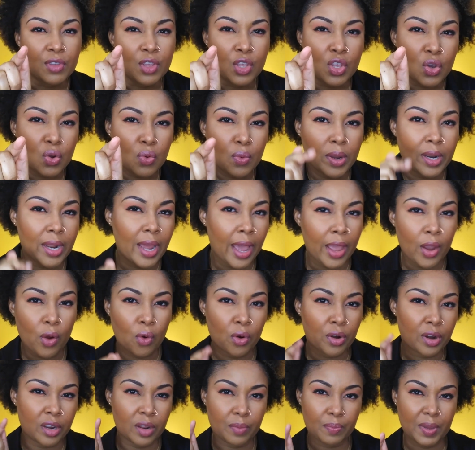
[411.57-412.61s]
you and I
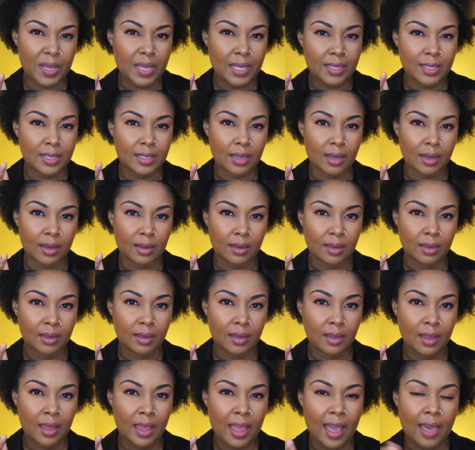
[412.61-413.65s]
ordered a pizza
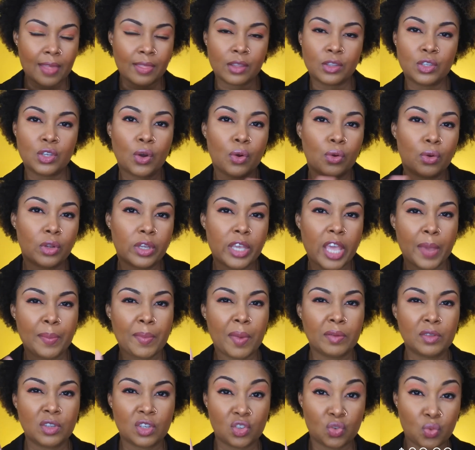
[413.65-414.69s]
and the total came
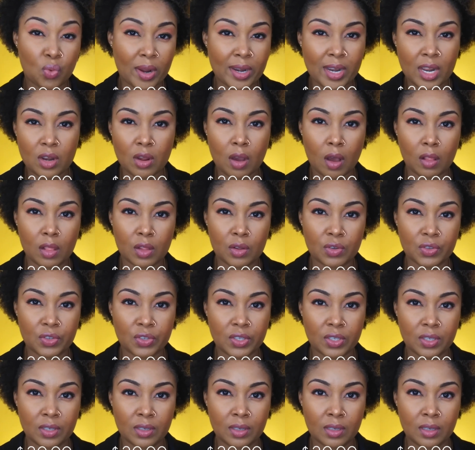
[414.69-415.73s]
out to
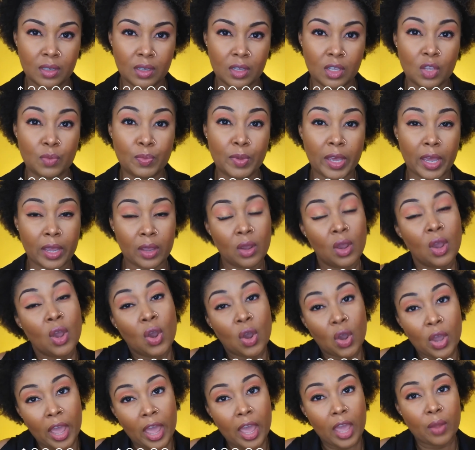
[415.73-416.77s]
$20, you'd be like,
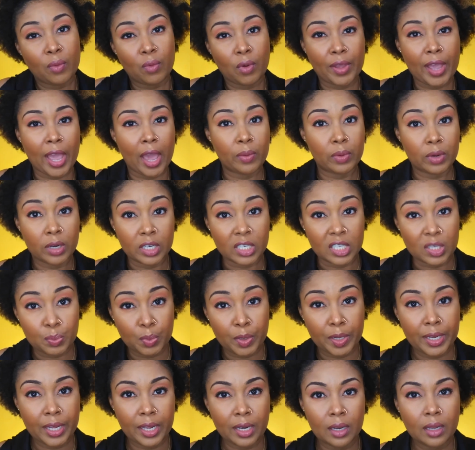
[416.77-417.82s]
hey, Rogan, we're gonna
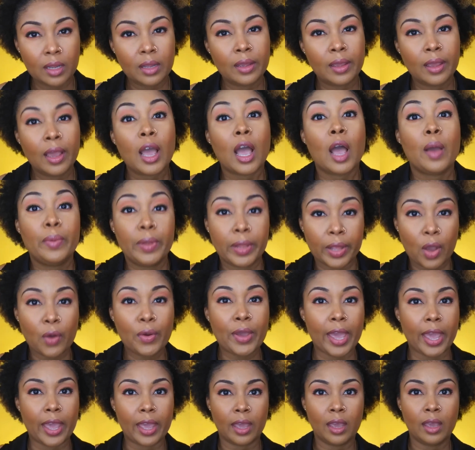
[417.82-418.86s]
split it? I'll be like,
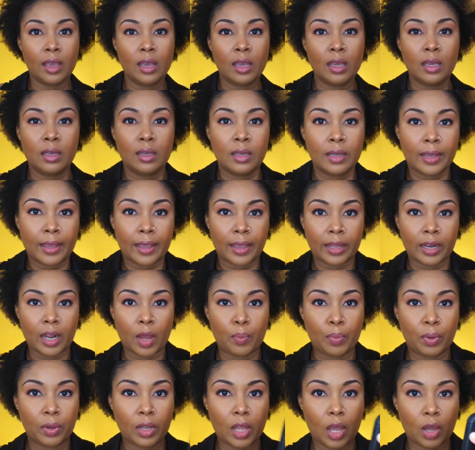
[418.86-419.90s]
okay. And I'll
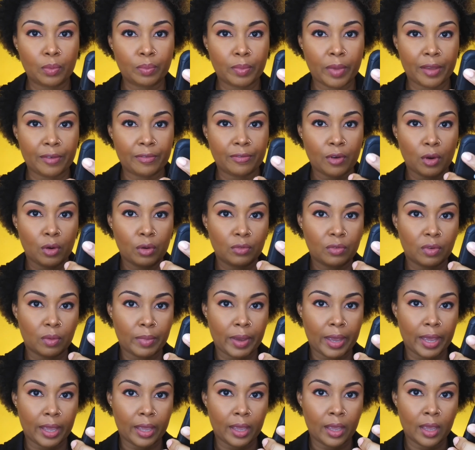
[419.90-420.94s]
pull out my phone from
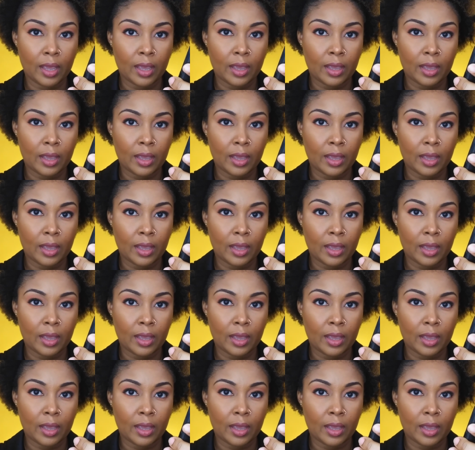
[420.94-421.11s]
my